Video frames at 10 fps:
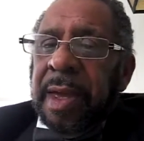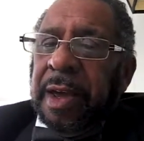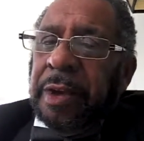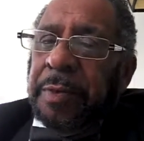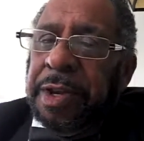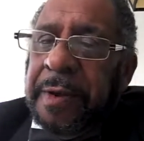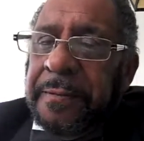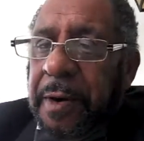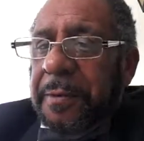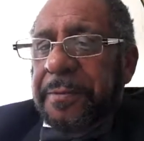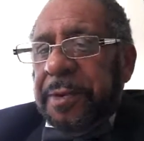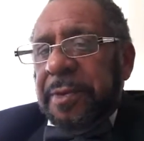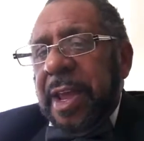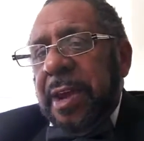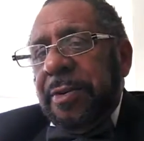Because when you vote for
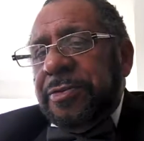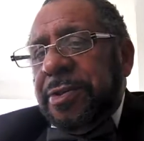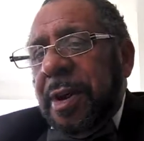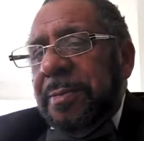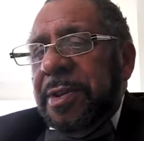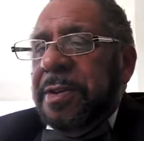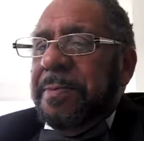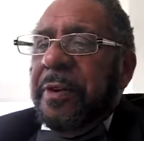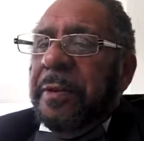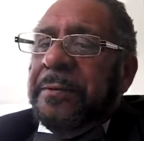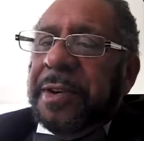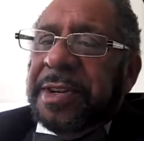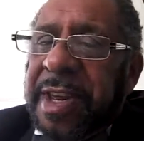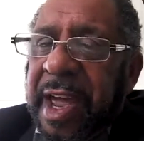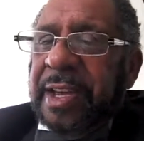Donald Trump, you vote for
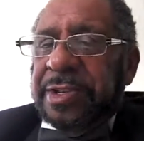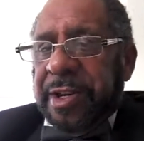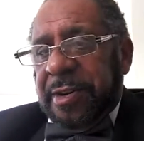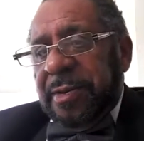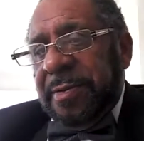danger.